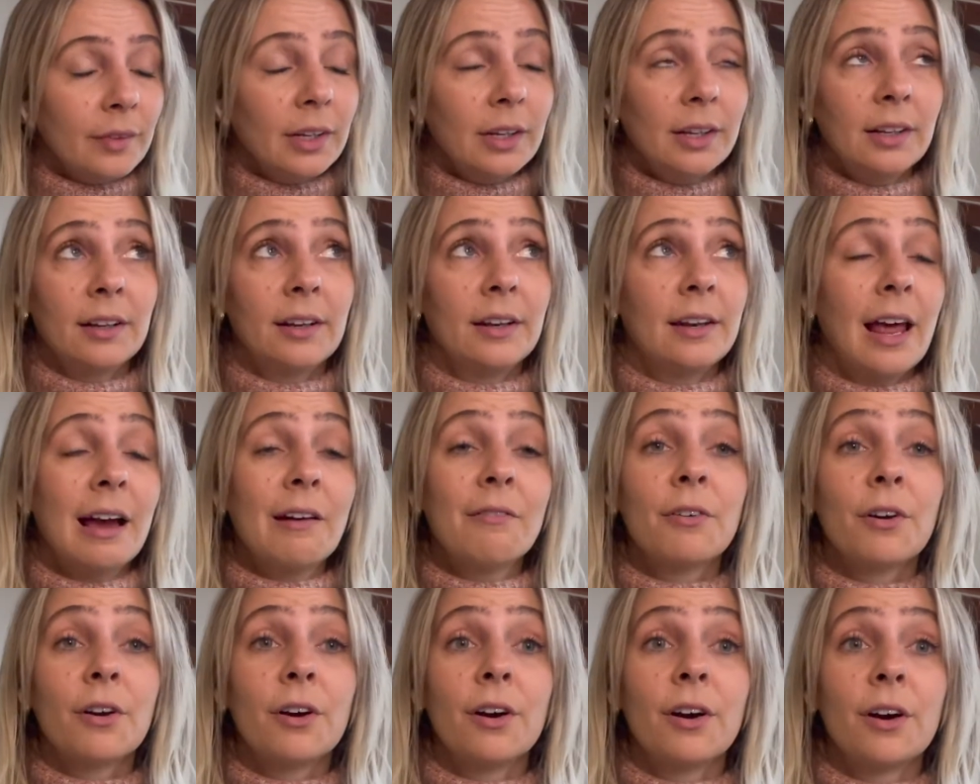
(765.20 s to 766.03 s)

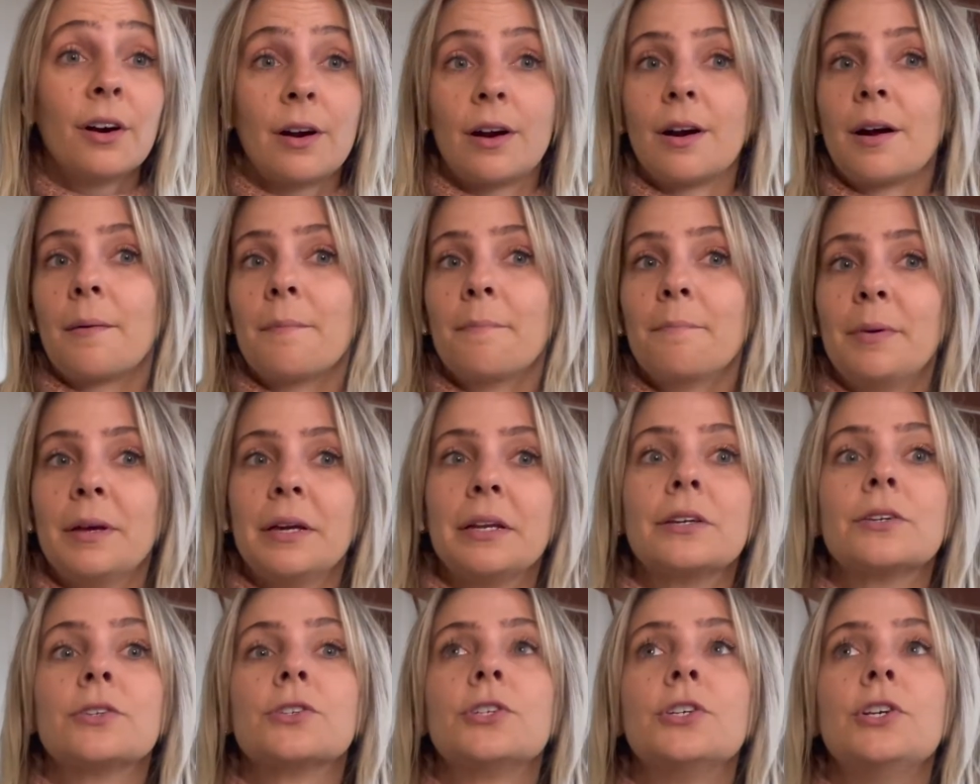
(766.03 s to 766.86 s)
never
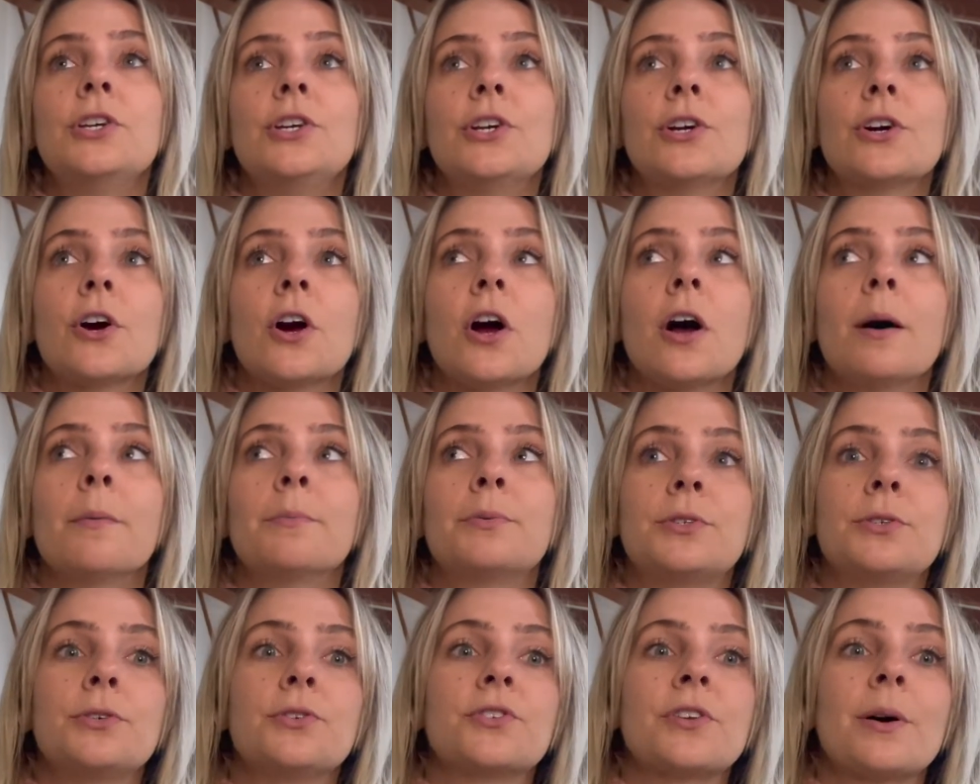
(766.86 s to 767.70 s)
been to Europe
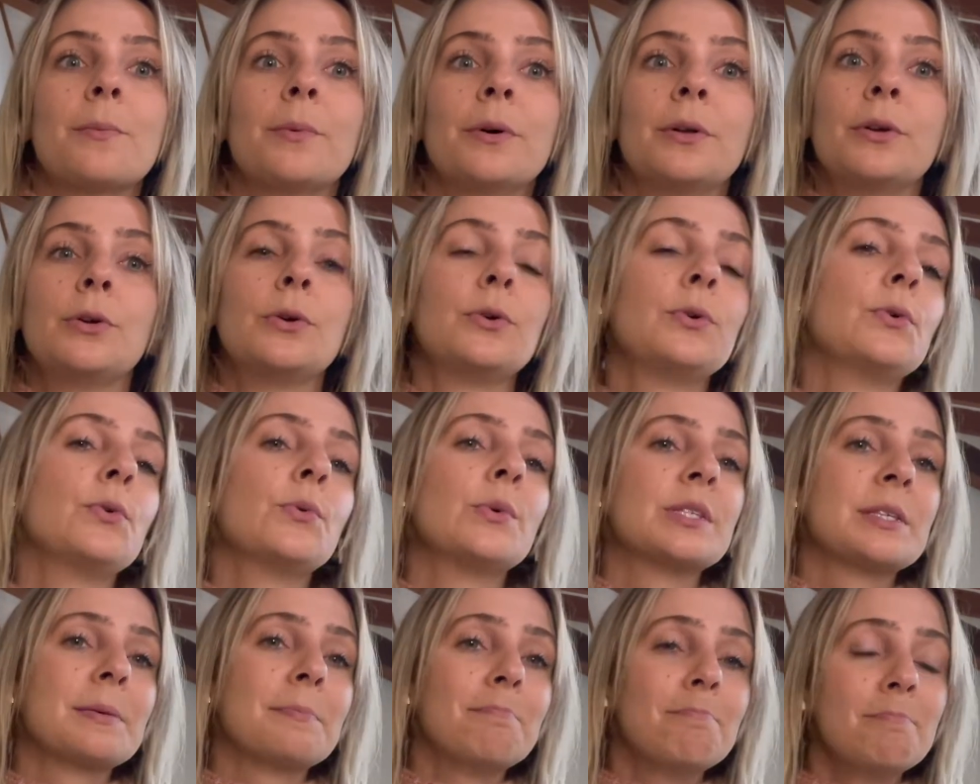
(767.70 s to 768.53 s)
to someone who
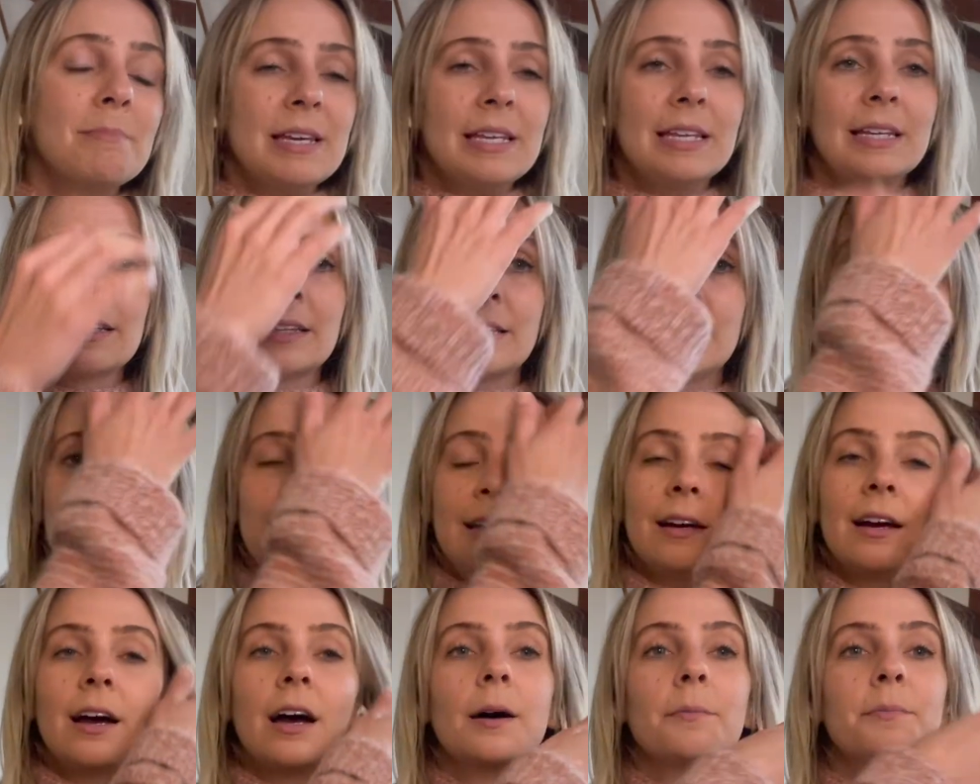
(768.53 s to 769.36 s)
was
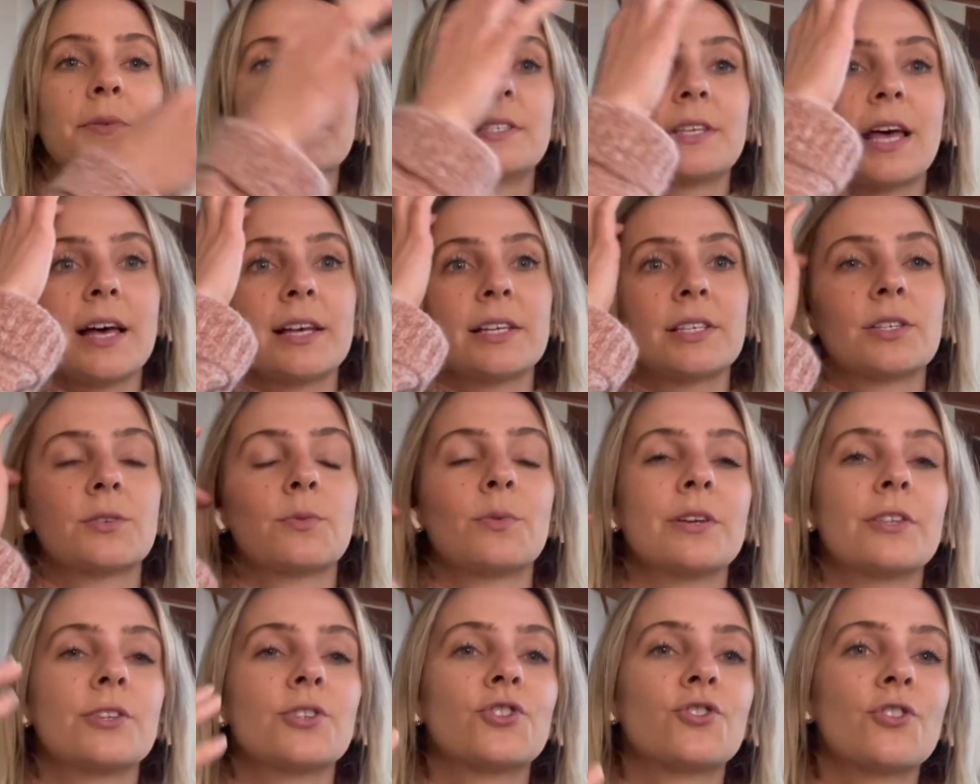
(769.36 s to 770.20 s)
immediately obsessed
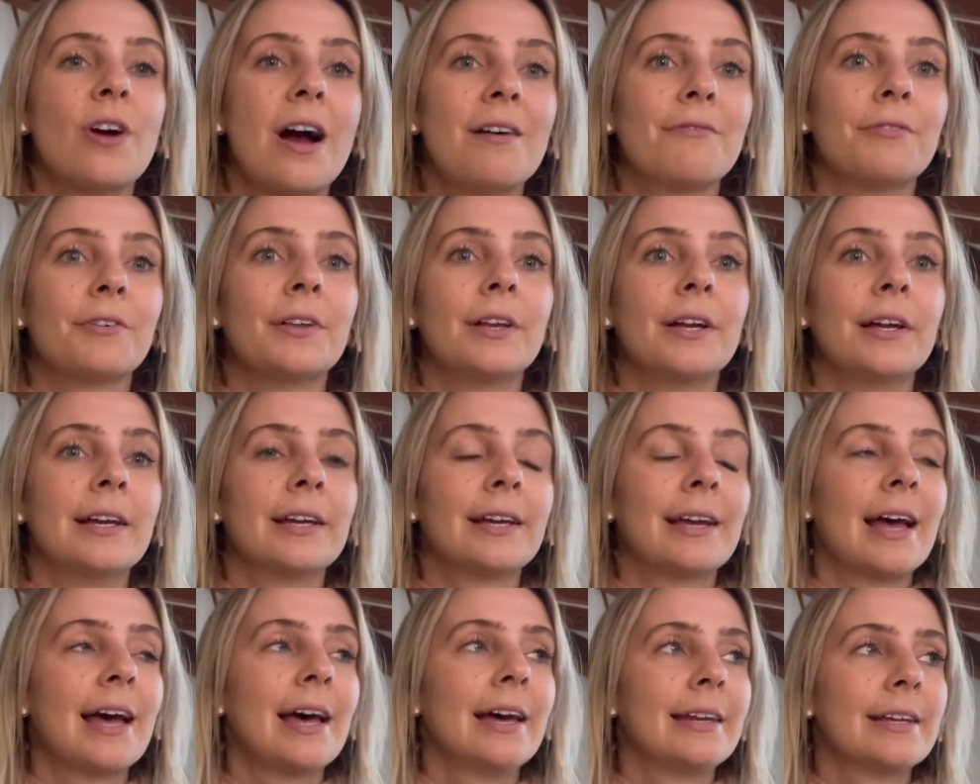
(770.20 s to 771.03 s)
with
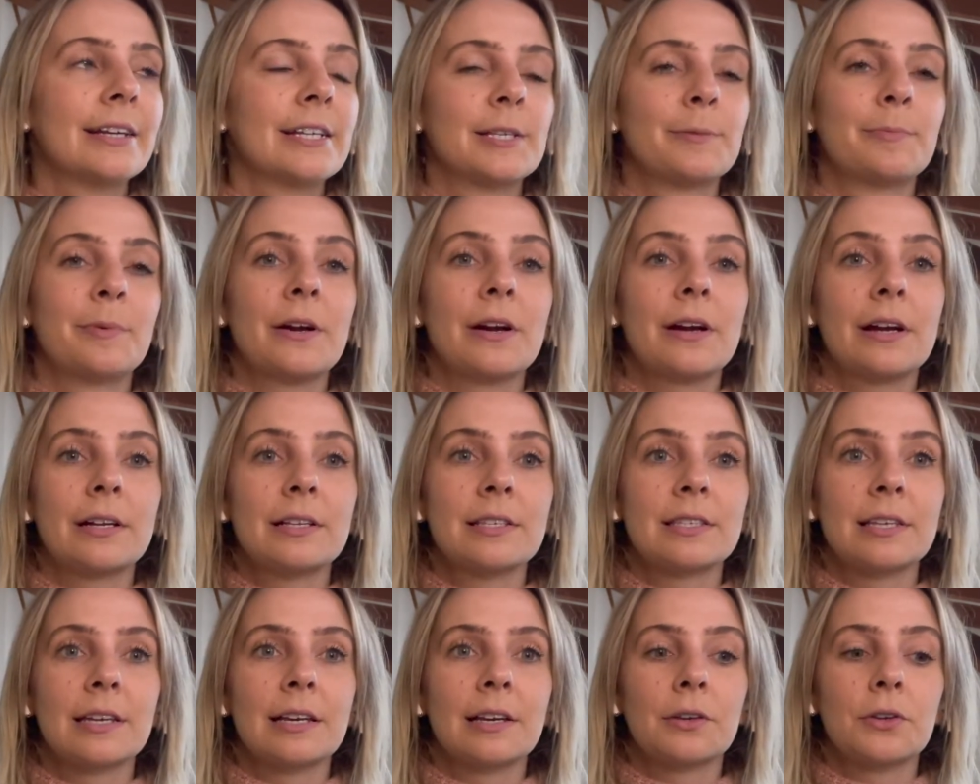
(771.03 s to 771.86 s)
traveling and
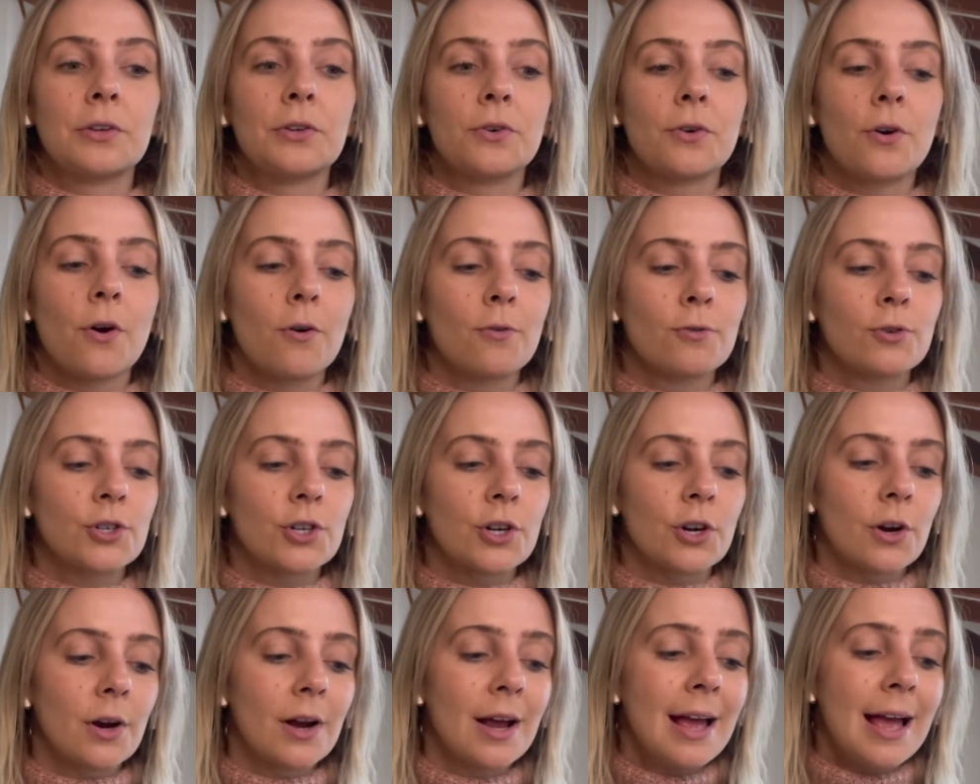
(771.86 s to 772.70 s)
experiencing a new
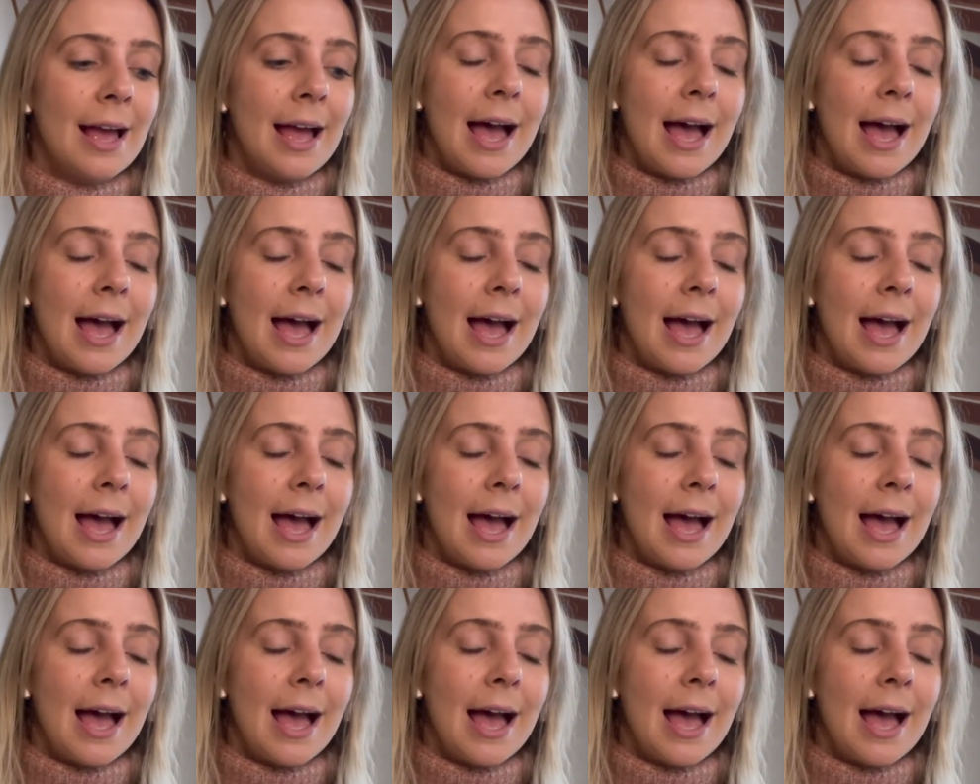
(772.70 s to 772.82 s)
culture.